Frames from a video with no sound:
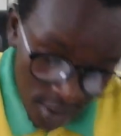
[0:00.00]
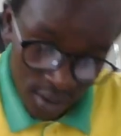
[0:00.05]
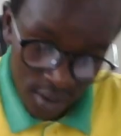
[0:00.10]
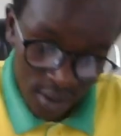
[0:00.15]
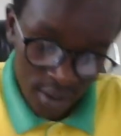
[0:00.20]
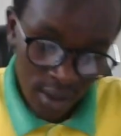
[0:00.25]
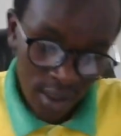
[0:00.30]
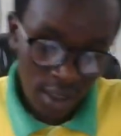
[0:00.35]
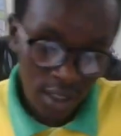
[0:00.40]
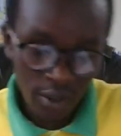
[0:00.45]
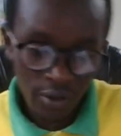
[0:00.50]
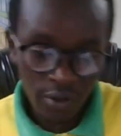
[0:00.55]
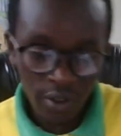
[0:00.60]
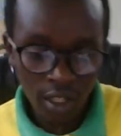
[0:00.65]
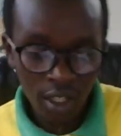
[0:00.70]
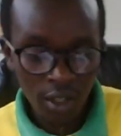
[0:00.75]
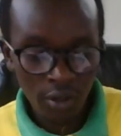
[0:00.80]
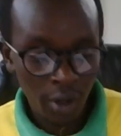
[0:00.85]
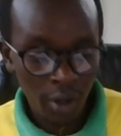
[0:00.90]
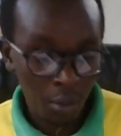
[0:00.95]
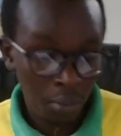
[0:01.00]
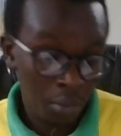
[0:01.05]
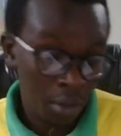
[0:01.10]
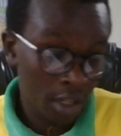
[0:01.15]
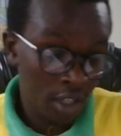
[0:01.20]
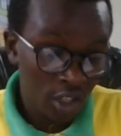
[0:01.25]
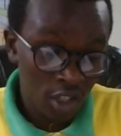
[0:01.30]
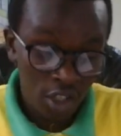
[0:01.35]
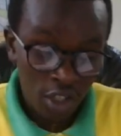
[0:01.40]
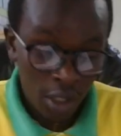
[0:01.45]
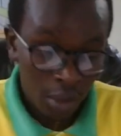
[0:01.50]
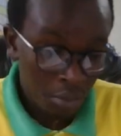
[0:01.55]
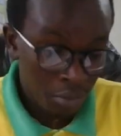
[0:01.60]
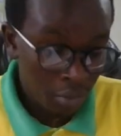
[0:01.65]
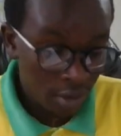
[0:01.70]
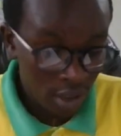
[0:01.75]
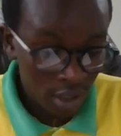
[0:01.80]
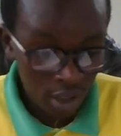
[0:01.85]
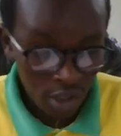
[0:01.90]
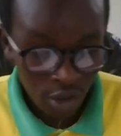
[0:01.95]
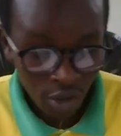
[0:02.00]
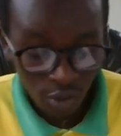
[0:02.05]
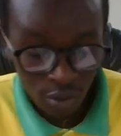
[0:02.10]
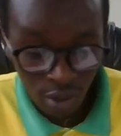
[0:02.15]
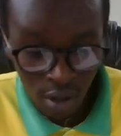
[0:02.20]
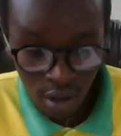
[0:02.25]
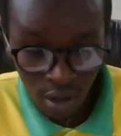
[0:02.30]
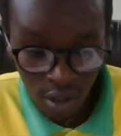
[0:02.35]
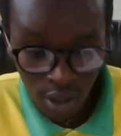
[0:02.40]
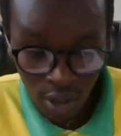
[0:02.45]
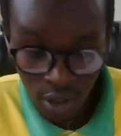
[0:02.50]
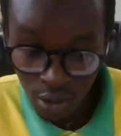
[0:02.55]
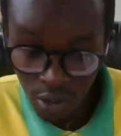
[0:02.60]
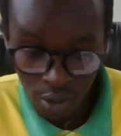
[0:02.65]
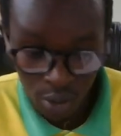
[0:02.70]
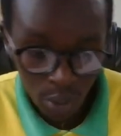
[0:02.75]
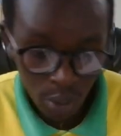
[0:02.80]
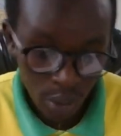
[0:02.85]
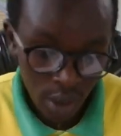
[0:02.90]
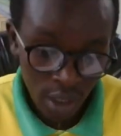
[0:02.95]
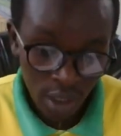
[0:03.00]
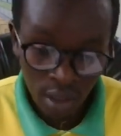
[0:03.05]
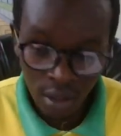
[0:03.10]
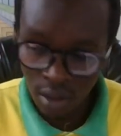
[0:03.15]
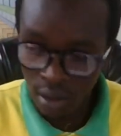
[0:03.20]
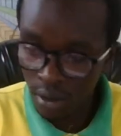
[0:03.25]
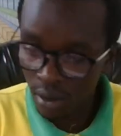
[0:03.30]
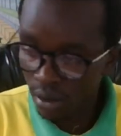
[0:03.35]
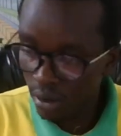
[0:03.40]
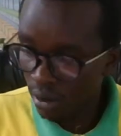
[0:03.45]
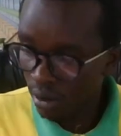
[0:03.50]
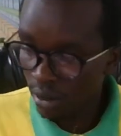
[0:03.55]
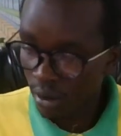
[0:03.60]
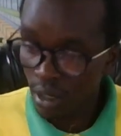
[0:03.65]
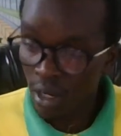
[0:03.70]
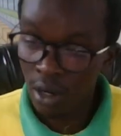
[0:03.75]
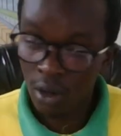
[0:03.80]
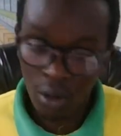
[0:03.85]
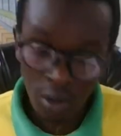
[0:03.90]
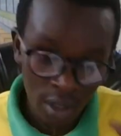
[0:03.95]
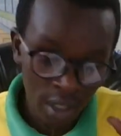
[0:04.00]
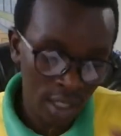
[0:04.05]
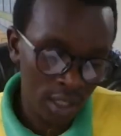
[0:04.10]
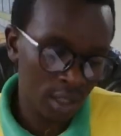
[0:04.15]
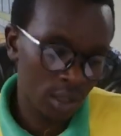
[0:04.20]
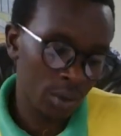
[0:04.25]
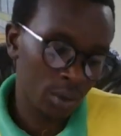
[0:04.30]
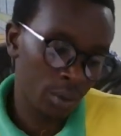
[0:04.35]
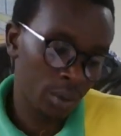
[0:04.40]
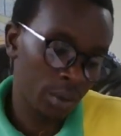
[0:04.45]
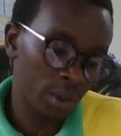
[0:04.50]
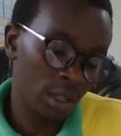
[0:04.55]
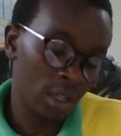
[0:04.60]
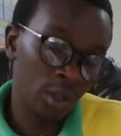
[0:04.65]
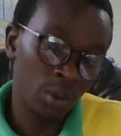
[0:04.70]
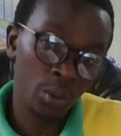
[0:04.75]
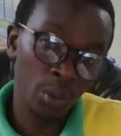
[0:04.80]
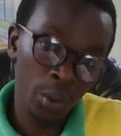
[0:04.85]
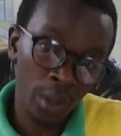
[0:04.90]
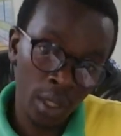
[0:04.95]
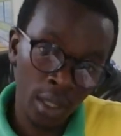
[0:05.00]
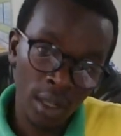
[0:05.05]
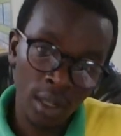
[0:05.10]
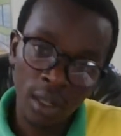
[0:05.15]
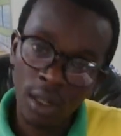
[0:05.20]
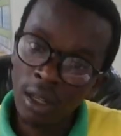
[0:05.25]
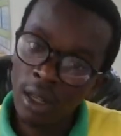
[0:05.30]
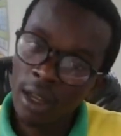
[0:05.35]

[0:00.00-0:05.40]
so that even if I perish, I perish, you know, in accordance with his will.